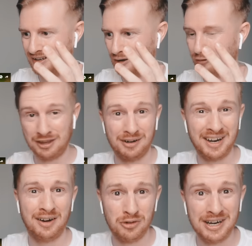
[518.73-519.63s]
of the
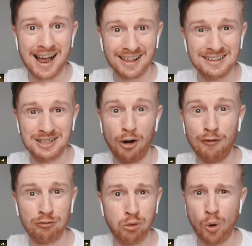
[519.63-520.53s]
reality
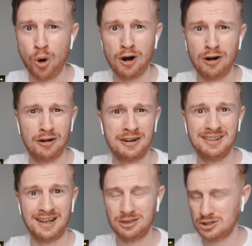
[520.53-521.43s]
of war and
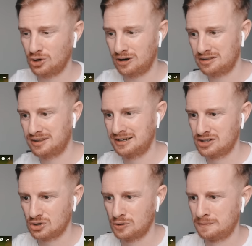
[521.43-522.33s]
that sort of thing.
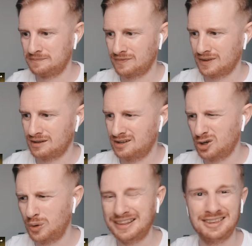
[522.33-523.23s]
So
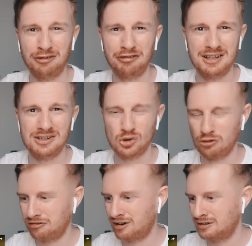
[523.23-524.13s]
quite different so
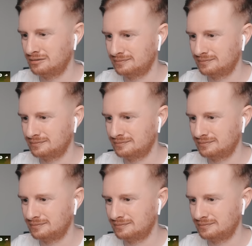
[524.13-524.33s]
far.